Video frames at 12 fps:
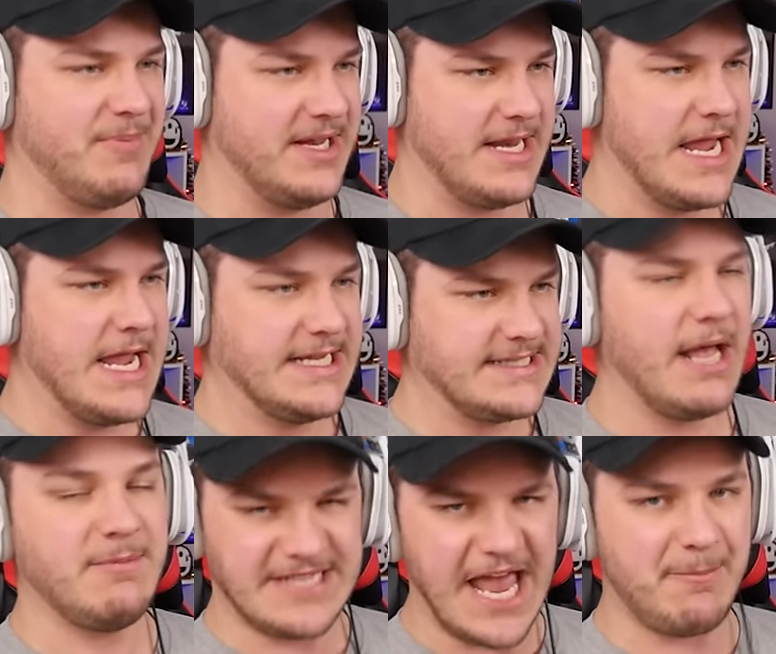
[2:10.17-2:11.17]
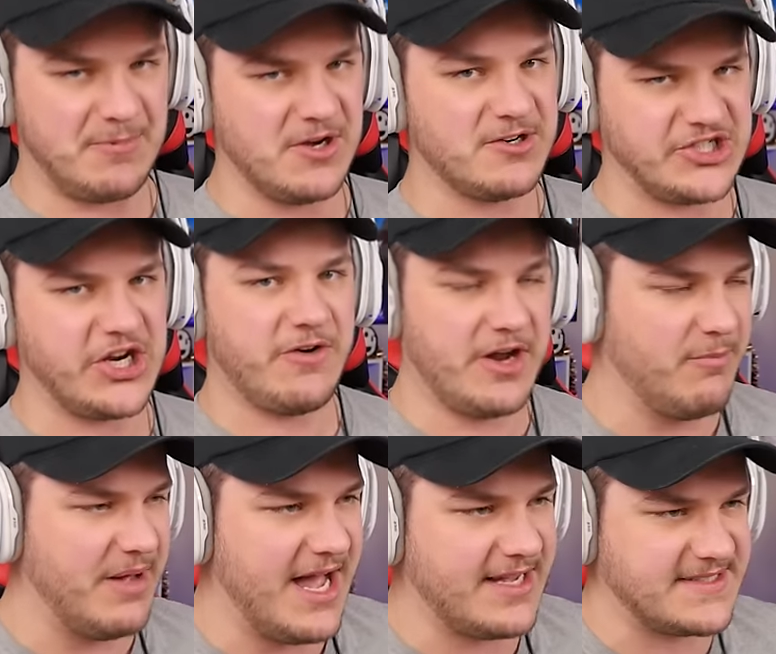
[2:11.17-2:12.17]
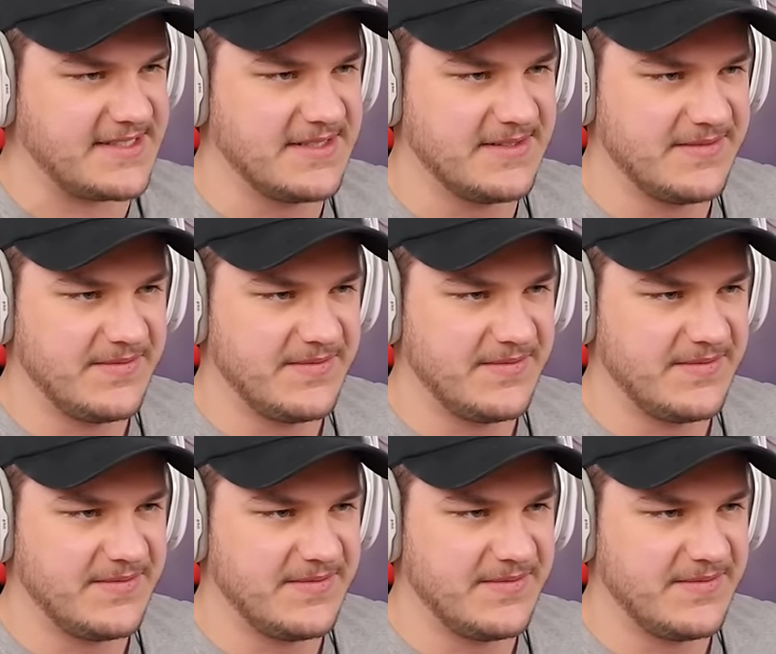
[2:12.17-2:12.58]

but something's happened to your Cheerio box.